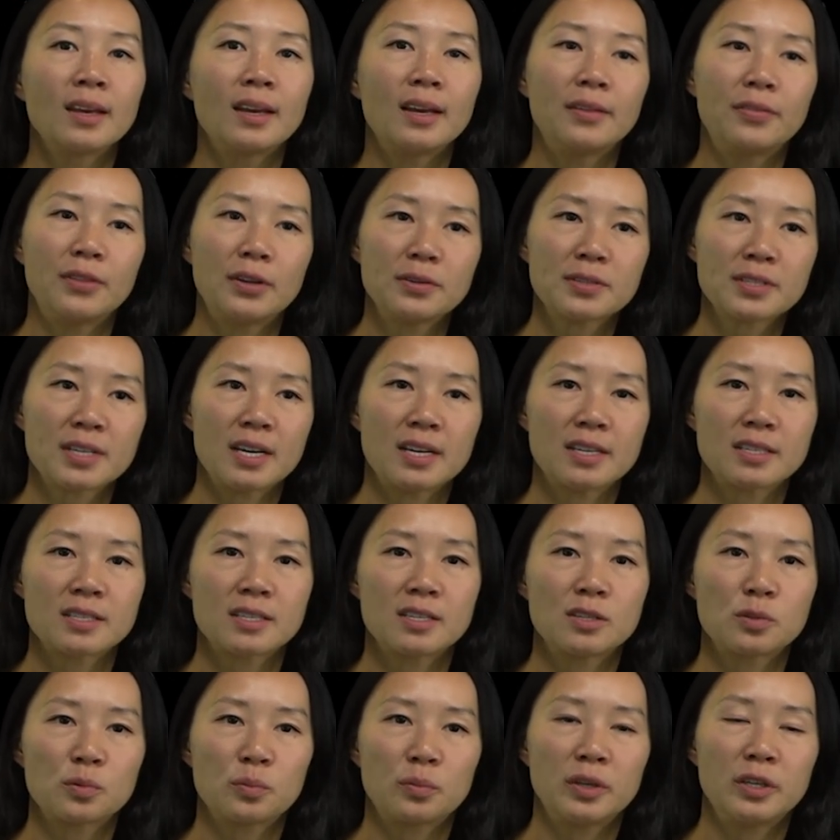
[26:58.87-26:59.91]
In those
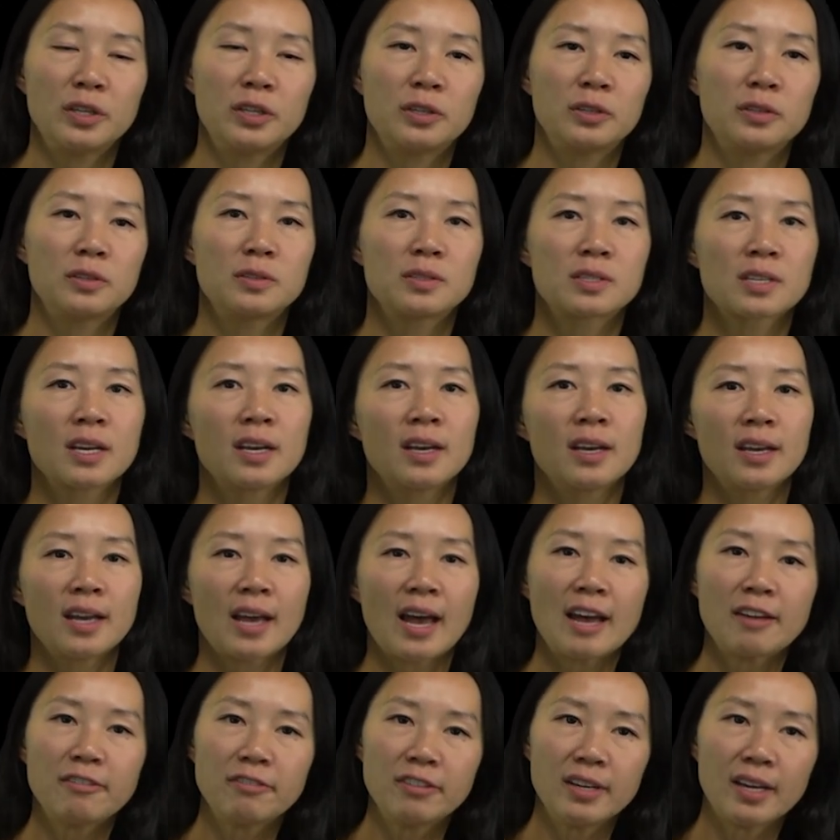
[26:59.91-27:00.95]
cases, we use
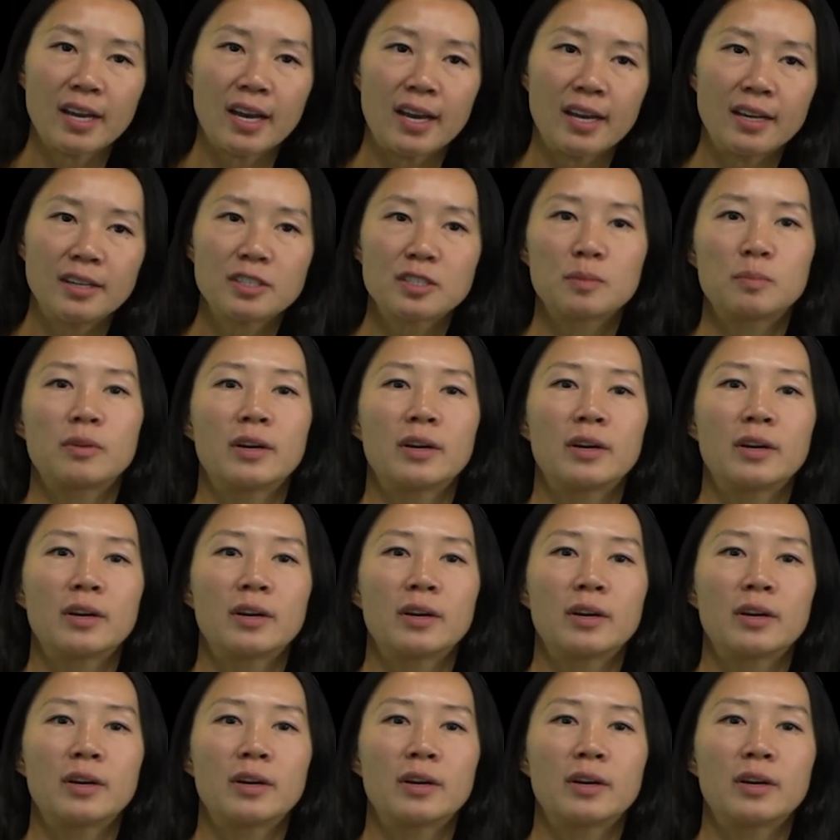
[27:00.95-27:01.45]
FEA to